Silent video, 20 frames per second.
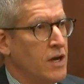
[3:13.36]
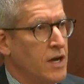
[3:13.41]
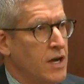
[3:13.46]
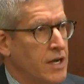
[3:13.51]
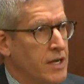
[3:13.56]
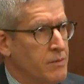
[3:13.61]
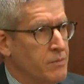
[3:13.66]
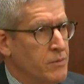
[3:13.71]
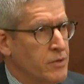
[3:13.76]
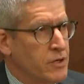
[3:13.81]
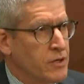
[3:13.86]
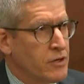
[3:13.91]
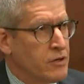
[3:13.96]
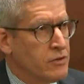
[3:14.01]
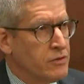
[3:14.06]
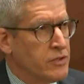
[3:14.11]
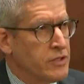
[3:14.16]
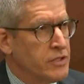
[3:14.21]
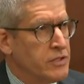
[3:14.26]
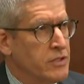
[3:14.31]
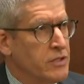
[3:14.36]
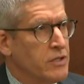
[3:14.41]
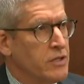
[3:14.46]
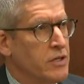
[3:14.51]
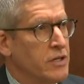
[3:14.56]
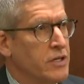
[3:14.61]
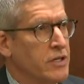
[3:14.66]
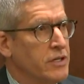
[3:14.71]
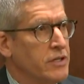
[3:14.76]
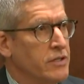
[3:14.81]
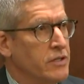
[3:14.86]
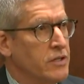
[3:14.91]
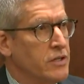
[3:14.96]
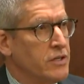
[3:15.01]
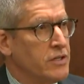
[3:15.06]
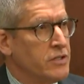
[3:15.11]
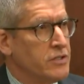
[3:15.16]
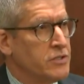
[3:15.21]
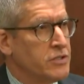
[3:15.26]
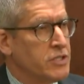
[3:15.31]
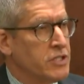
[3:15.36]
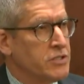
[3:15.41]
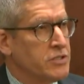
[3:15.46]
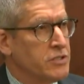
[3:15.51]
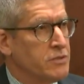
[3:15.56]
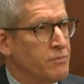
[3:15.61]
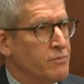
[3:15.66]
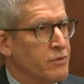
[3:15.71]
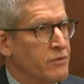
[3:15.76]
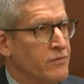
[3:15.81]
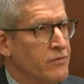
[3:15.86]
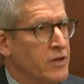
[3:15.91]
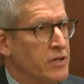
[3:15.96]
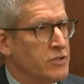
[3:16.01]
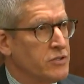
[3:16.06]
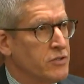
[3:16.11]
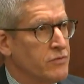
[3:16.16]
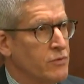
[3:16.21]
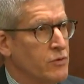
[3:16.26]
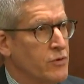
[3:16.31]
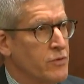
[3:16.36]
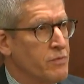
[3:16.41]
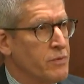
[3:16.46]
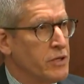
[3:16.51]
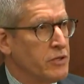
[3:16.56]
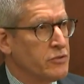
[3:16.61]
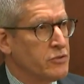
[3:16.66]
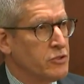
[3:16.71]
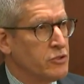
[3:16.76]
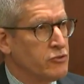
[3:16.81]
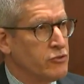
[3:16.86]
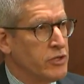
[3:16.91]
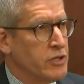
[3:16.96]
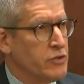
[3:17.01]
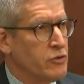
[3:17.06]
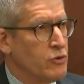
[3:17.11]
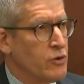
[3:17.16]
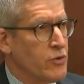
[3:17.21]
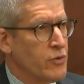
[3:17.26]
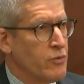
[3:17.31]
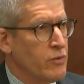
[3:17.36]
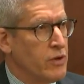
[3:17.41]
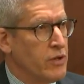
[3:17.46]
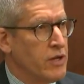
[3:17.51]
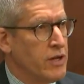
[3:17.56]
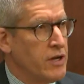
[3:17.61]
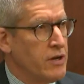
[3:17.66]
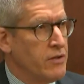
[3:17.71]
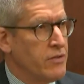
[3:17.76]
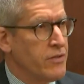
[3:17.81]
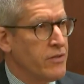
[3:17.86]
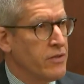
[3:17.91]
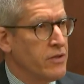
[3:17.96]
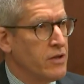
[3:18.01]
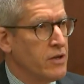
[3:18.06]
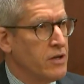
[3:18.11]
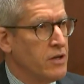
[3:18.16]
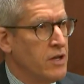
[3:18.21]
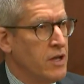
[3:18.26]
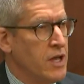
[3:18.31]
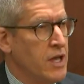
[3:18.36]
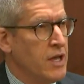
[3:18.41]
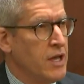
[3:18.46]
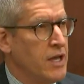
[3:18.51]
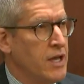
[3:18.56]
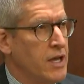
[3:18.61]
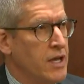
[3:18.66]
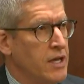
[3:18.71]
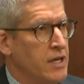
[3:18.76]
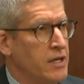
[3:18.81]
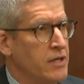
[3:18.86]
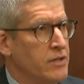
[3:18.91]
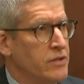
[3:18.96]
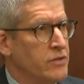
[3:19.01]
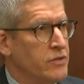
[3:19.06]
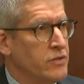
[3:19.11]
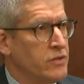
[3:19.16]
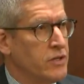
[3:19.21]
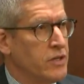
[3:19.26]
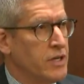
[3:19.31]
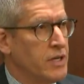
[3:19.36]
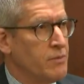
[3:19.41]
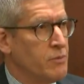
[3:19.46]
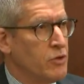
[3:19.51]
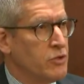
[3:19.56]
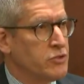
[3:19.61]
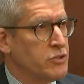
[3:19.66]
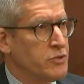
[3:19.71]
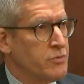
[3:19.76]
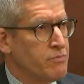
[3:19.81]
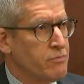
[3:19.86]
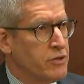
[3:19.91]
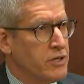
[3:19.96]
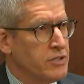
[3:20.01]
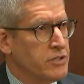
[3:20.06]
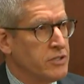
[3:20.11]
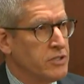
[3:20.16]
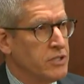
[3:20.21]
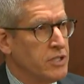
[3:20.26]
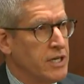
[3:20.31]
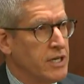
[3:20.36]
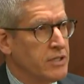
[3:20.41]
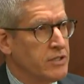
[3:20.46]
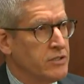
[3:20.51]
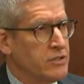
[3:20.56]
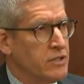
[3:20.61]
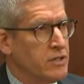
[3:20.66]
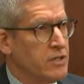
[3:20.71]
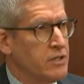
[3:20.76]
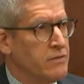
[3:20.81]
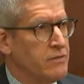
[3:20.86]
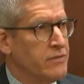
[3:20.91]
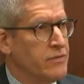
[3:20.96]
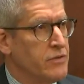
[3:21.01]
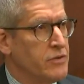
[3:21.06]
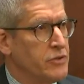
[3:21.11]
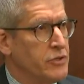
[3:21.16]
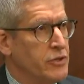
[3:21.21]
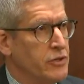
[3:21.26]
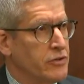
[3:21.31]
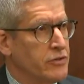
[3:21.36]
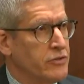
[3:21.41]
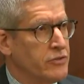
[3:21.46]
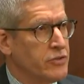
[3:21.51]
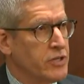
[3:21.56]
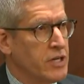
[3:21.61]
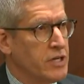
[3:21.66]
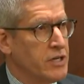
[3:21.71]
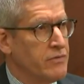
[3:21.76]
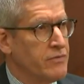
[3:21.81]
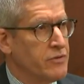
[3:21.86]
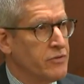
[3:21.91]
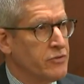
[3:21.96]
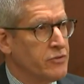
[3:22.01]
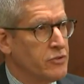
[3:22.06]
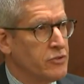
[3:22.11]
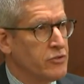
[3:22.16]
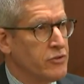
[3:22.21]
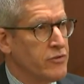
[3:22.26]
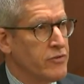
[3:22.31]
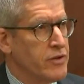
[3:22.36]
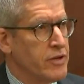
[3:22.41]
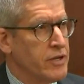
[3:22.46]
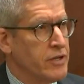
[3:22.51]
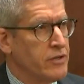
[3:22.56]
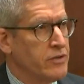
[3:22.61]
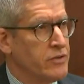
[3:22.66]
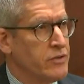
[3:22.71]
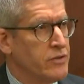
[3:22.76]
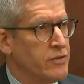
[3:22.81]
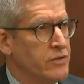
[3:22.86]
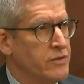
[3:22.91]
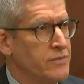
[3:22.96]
I am currently a, an assistant professor of orthopedic surgery at Northwell Health and I'm also the president-elect of the New York Society for Surgery of the Hand.